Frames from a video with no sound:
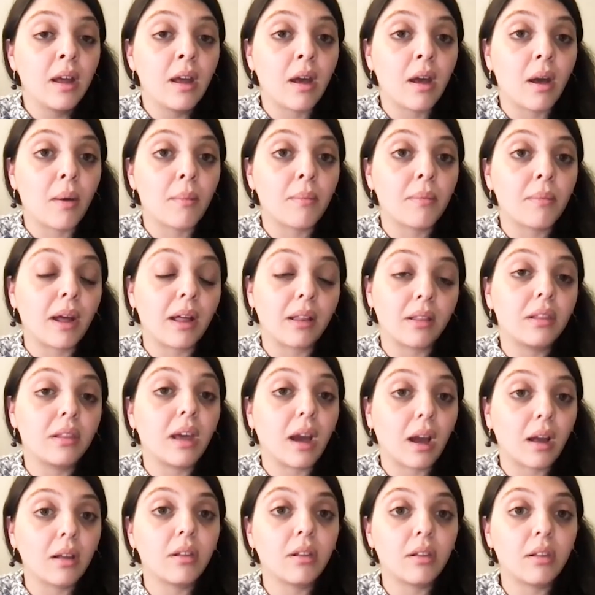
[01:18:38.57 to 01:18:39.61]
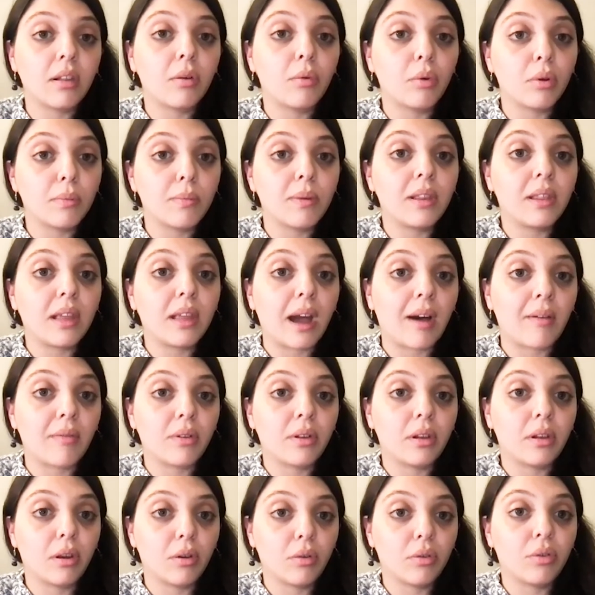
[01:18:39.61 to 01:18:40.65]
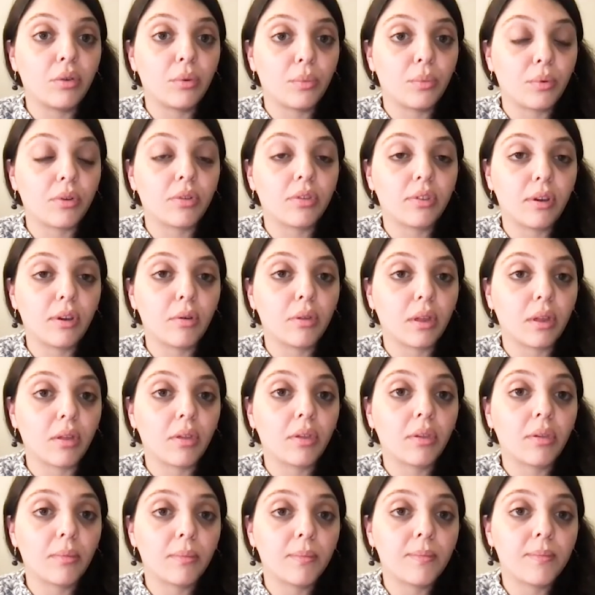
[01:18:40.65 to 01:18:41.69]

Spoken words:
and the ICC would be the avenue to pursue this.